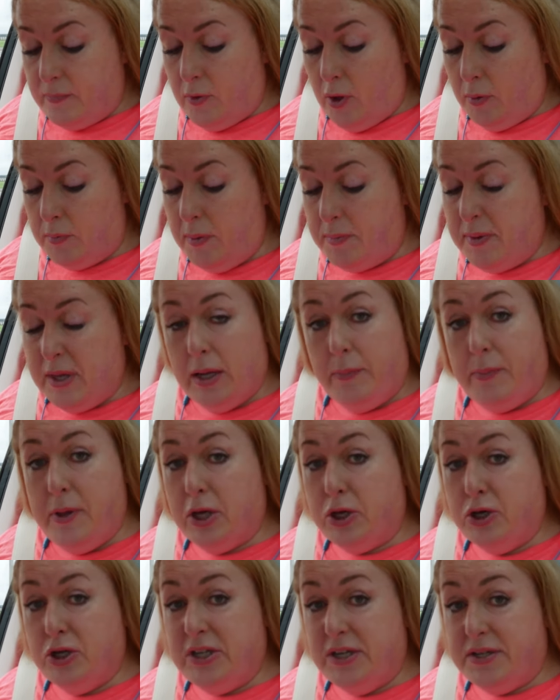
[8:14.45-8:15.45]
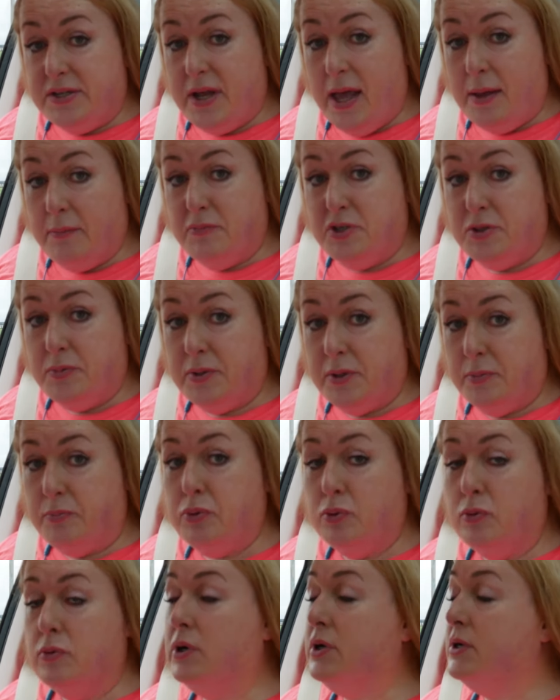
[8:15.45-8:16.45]
Or maybe it'll be a good attempt, but a
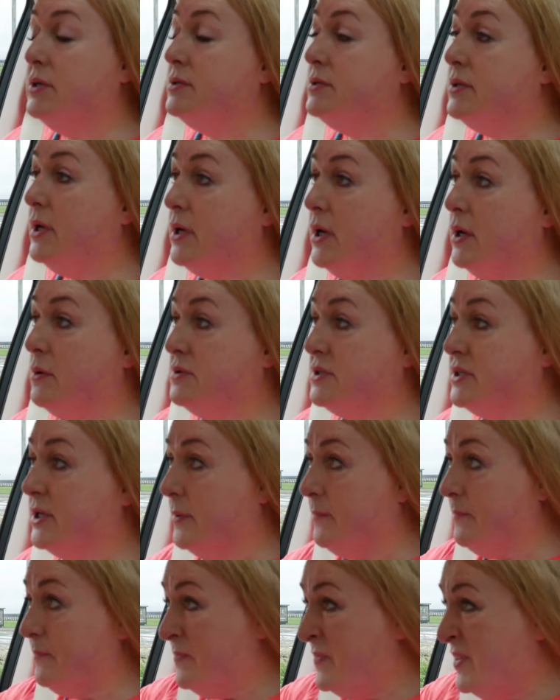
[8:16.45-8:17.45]
poor outcome.